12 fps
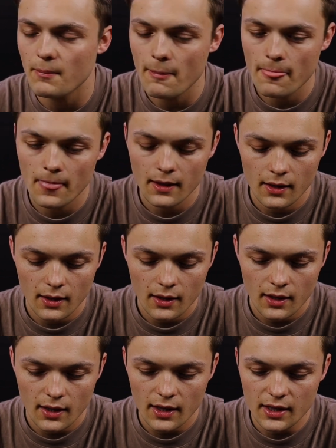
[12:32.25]

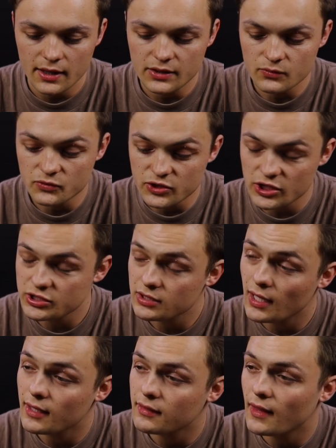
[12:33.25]
And just
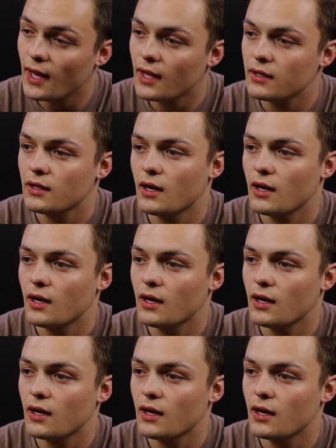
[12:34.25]
like that,